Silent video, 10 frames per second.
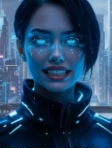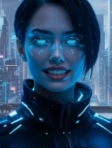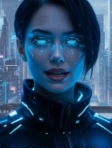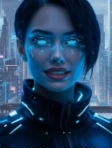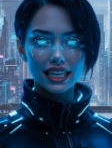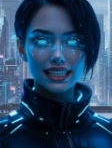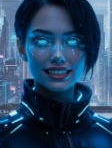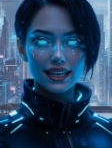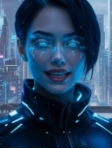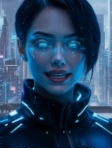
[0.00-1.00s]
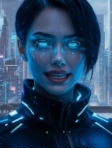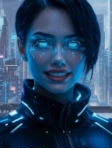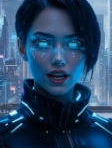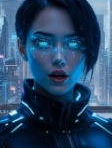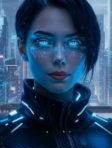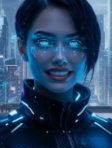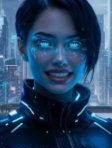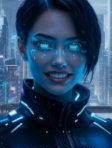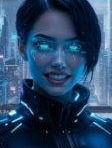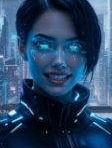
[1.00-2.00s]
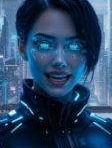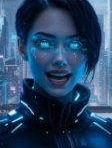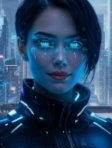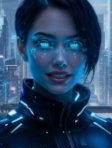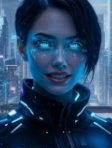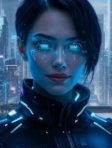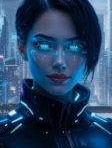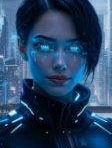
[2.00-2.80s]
this update is Home Assistant Labs.